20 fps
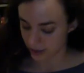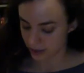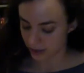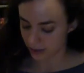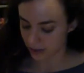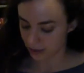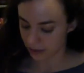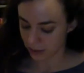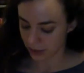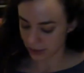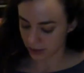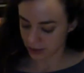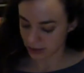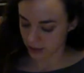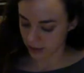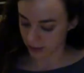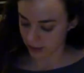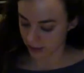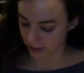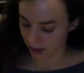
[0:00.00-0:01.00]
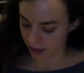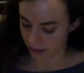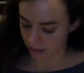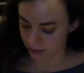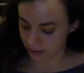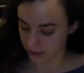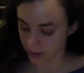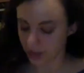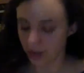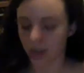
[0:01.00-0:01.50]
then back to the left,
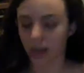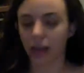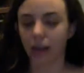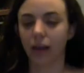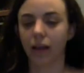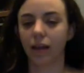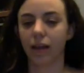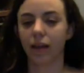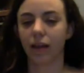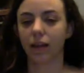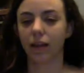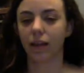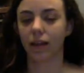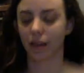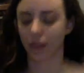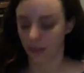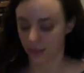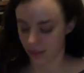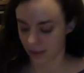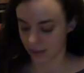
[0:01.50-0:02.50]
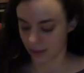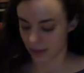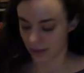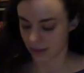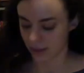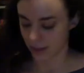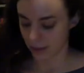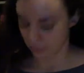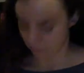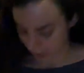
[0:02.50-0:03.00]

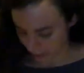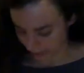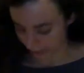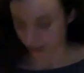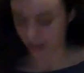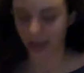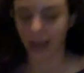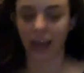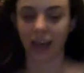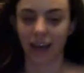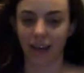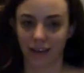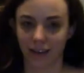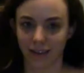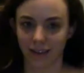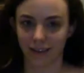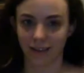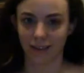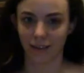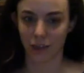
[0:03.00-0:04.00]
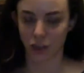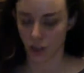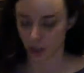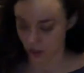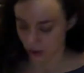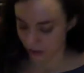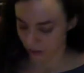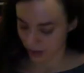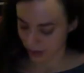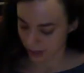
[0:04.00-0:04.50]
then back again to the
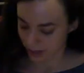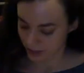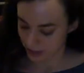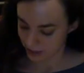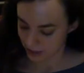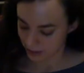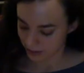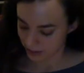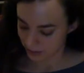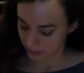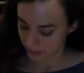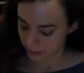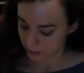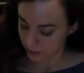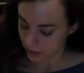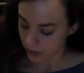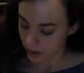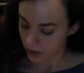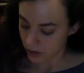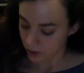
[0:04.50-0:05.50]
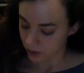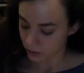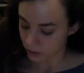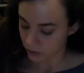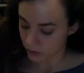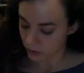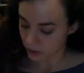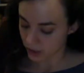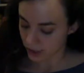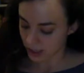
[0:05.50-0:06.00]
right. The
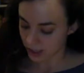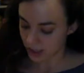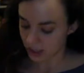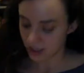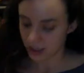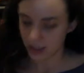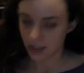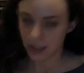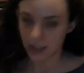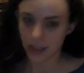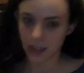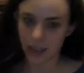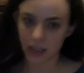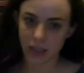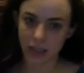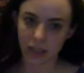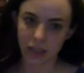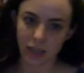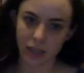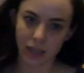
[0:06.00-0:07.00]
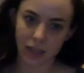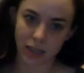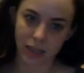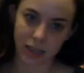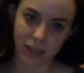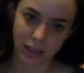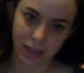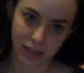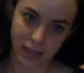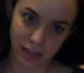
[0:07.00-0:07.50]
routine
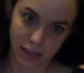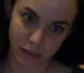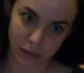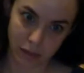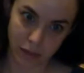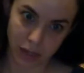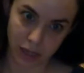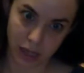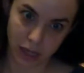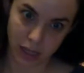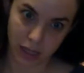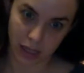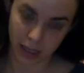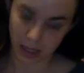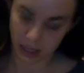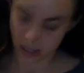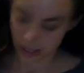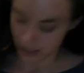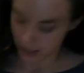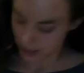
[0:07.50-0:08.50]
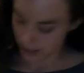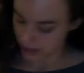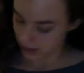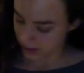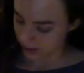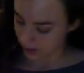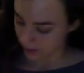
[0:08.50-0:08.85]
seems endless.